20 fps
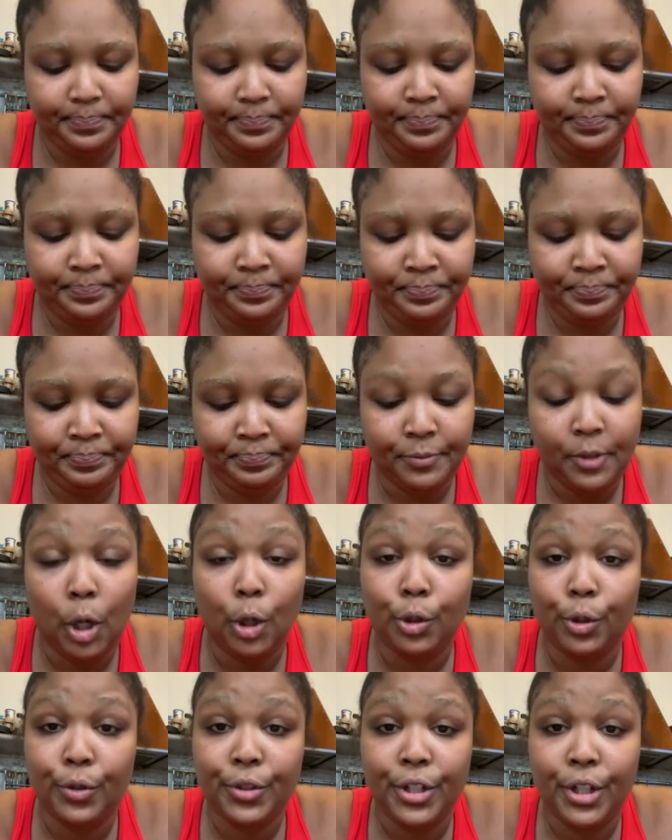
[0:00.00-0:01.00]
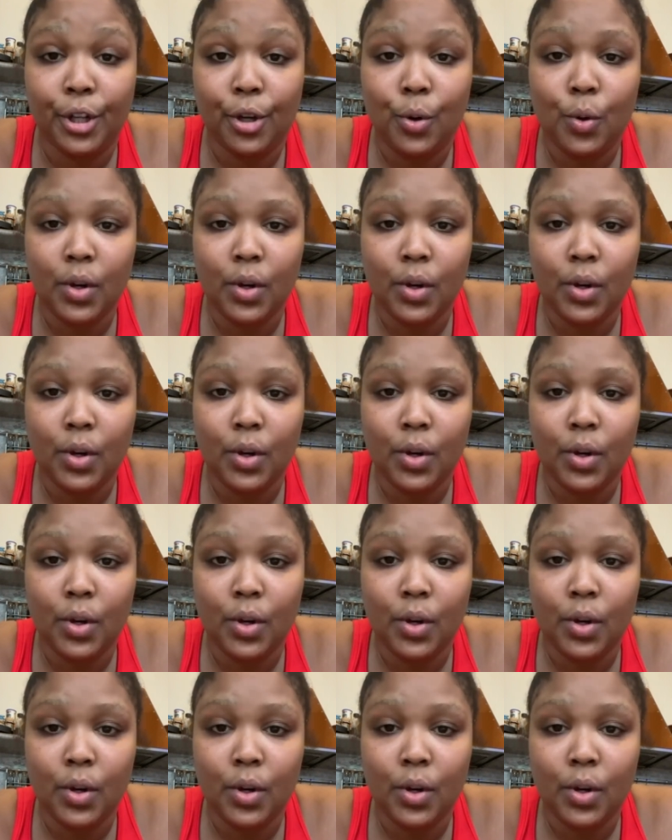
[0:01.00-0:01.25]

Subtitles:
Hold on to your